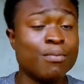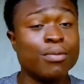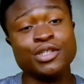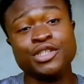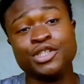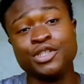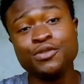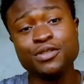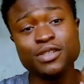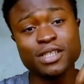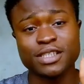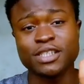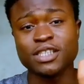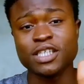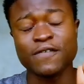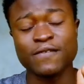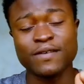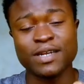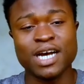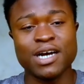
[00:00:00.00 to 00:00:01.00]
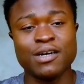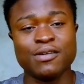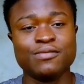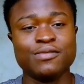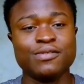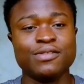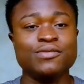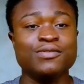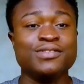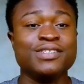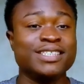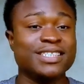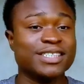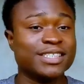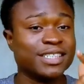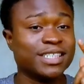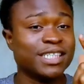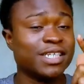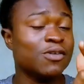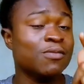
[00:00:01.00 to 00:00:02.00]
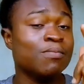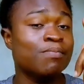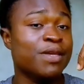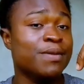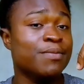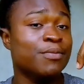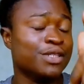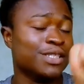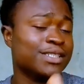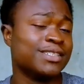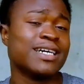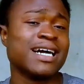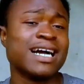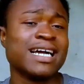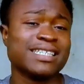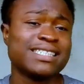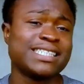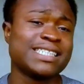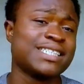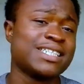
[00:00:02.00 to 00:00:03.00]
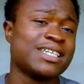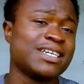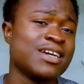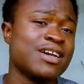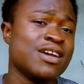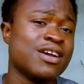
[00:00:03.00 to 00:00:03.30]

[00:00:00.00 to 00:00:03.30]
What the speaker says: But you yourself now, you can still be monetized.